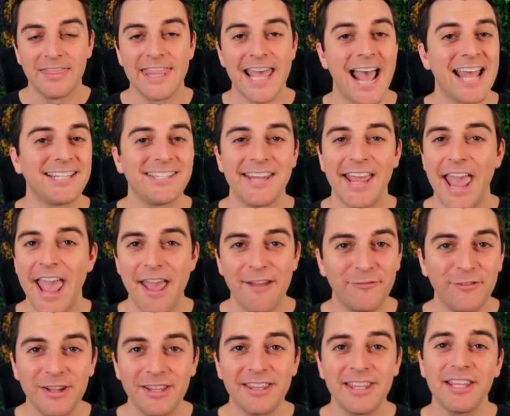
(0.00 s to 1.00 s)
That's
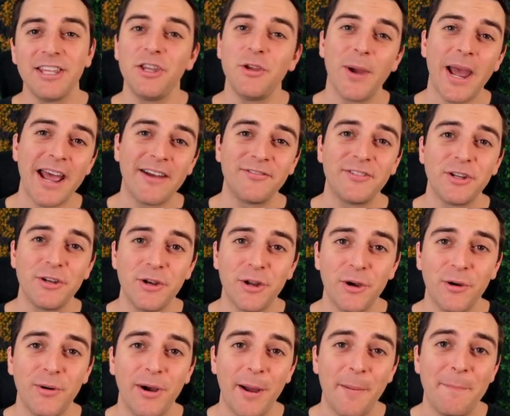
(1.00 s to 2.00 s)
everything you have to
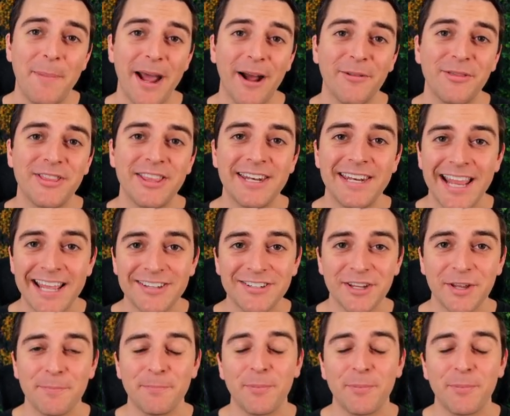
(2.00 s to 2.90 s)
know about the nest